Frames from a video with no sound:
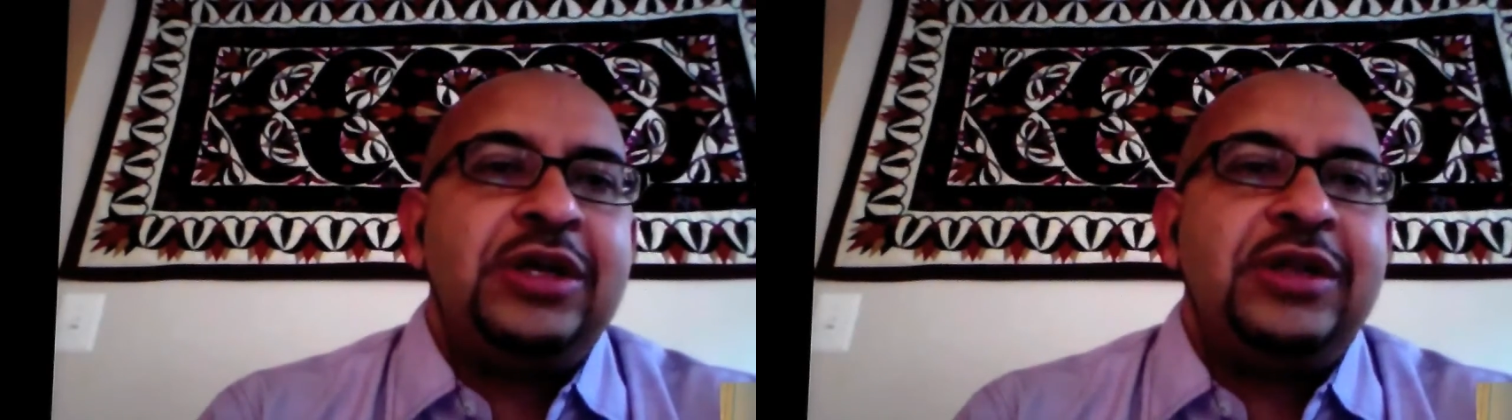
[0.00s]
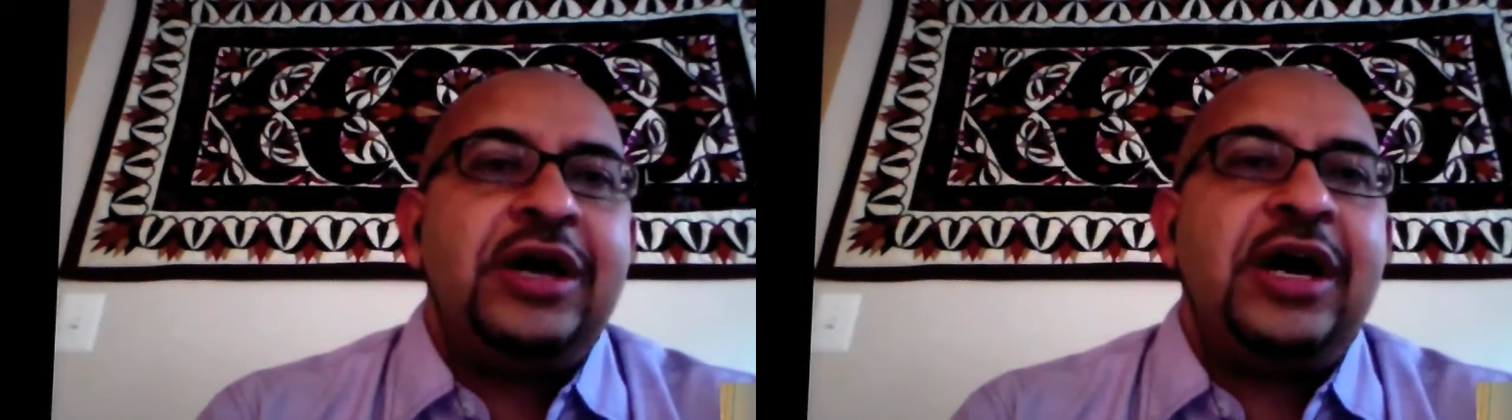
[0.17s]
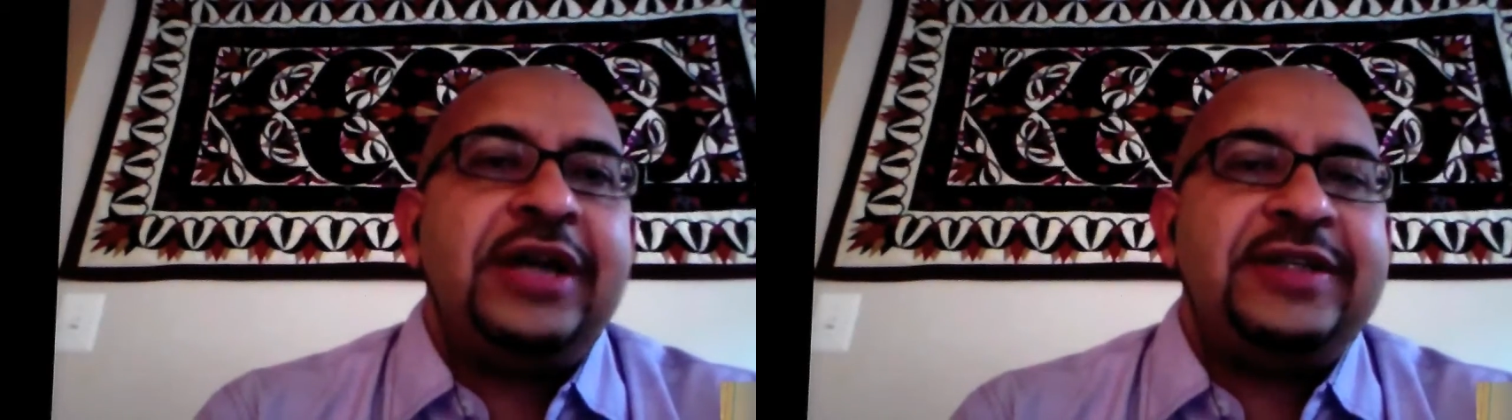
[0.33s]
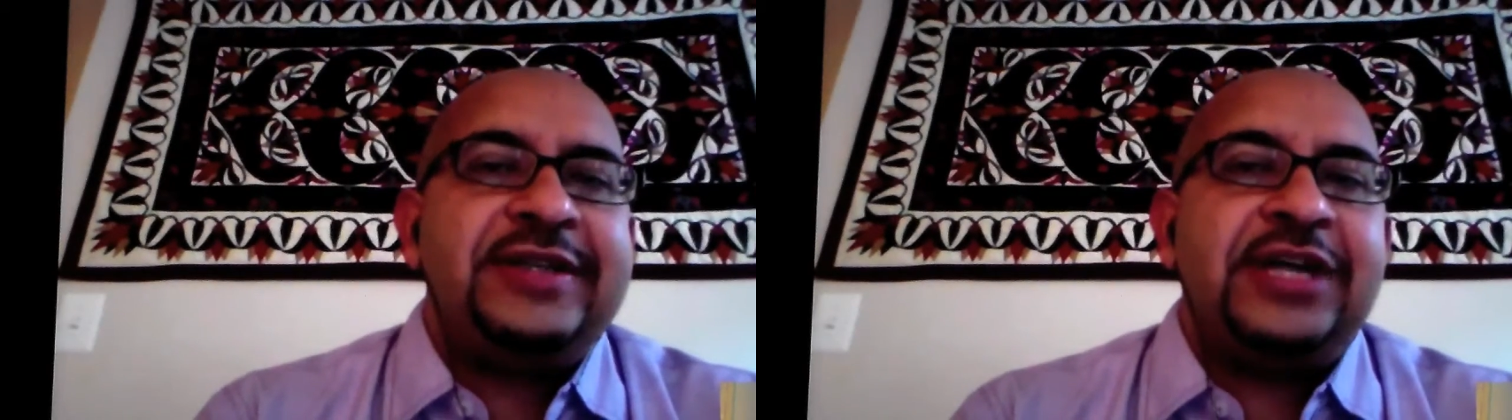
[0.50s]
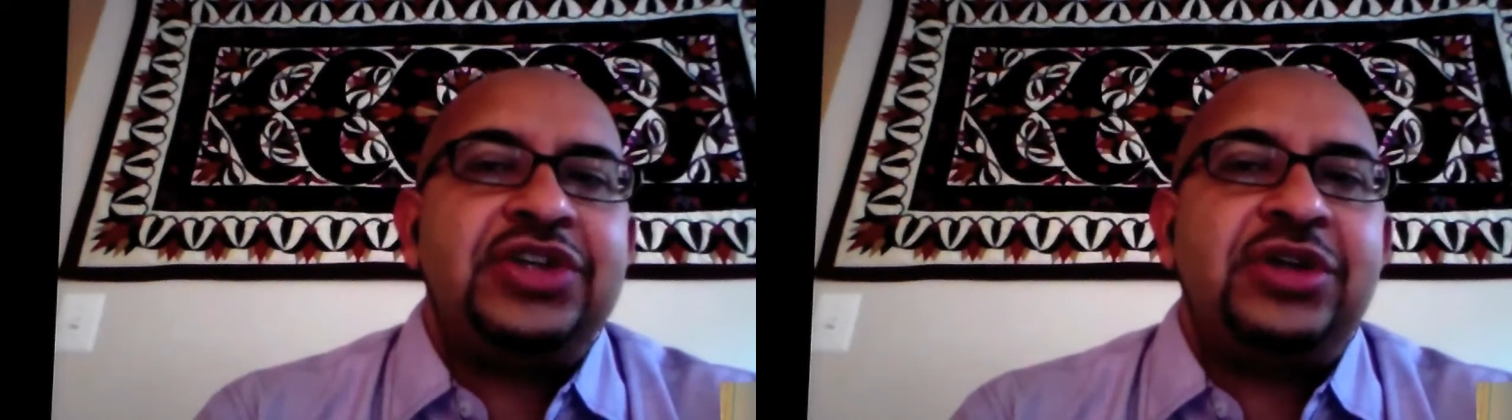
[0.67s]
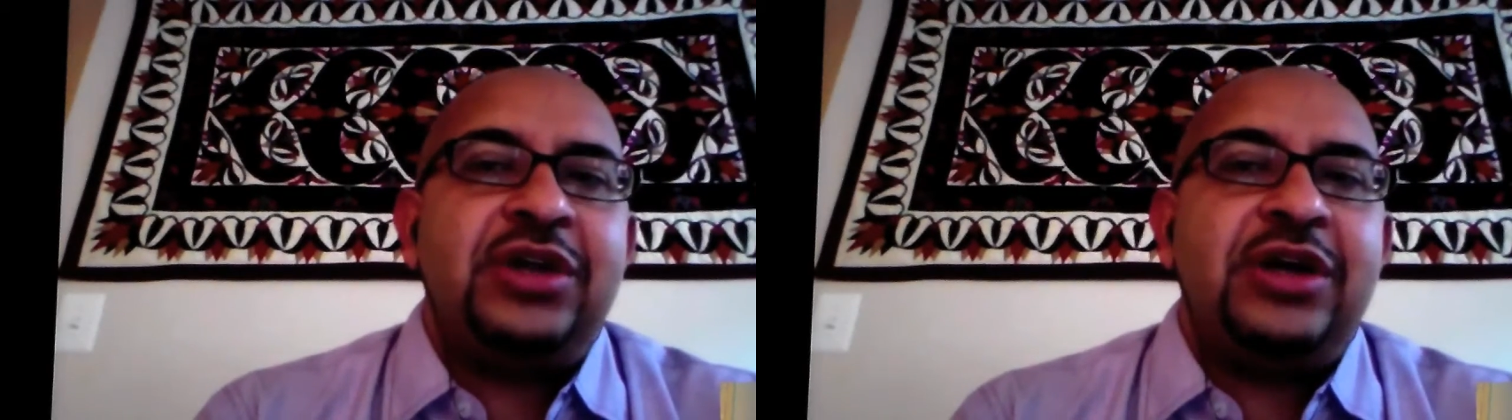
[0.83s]
the highest
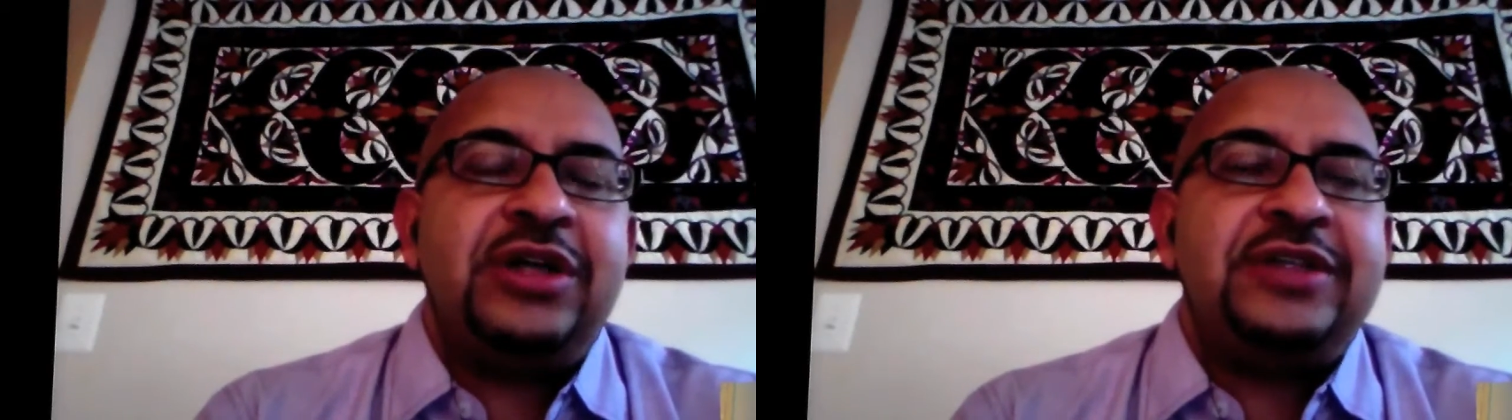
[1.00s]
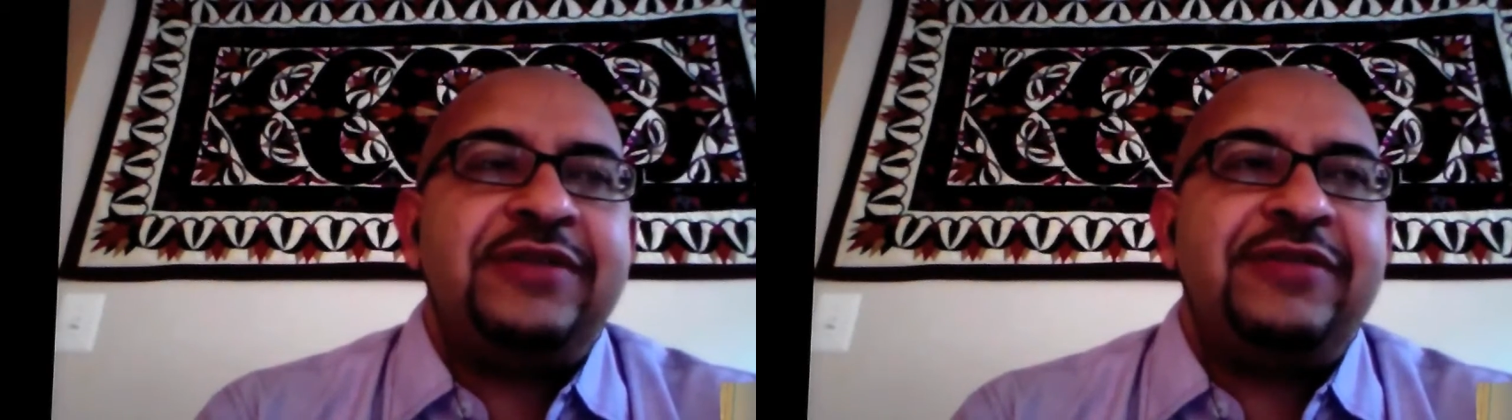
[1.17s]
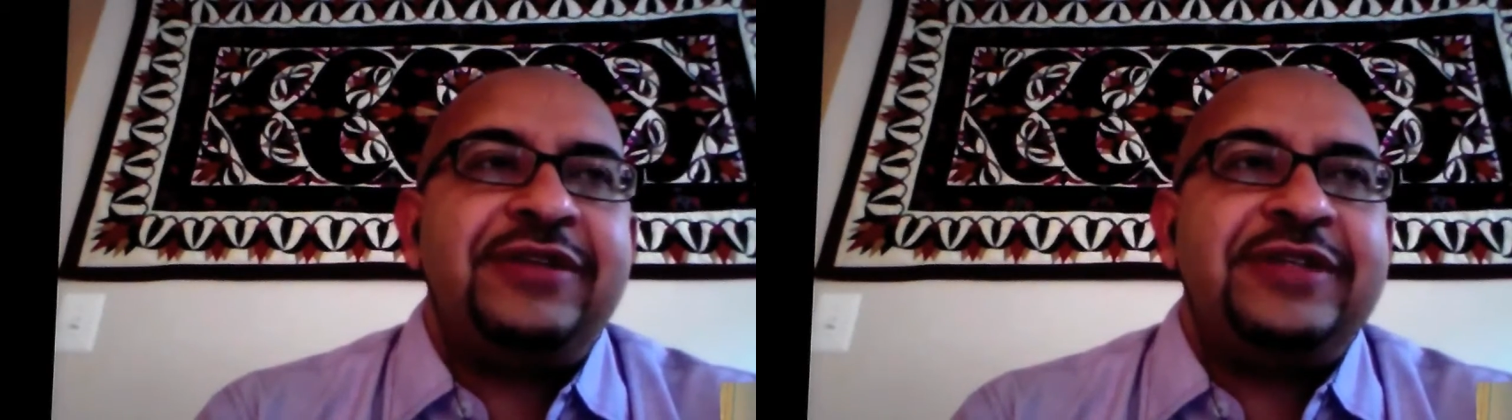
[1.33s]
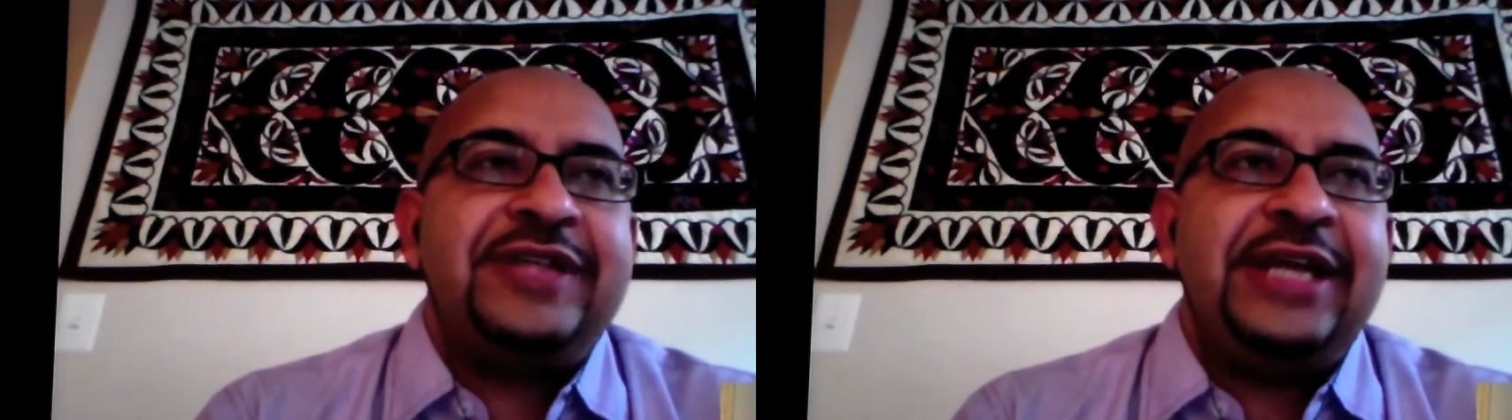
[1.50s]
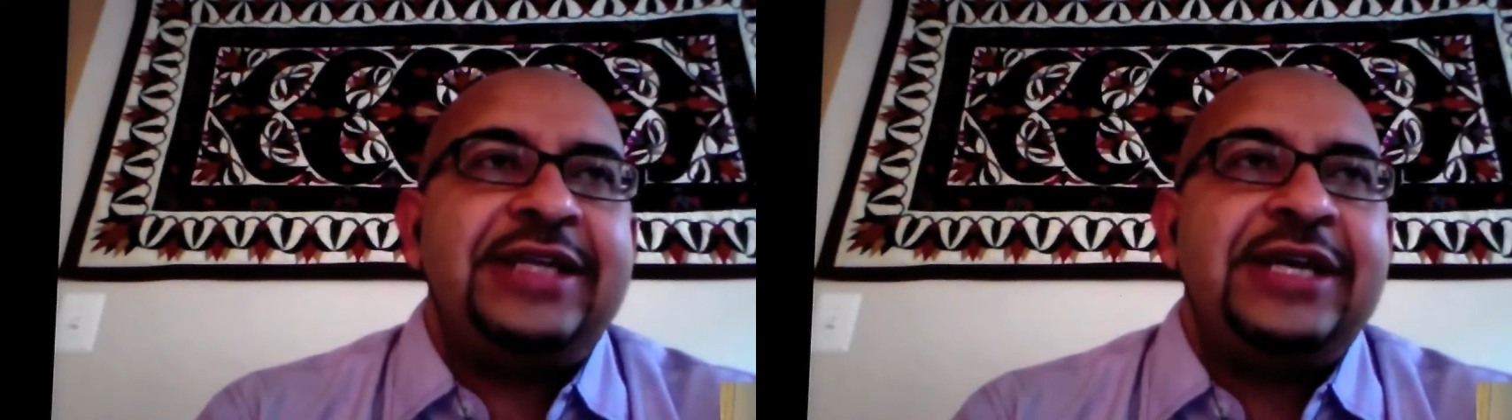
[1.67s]
echelons of the state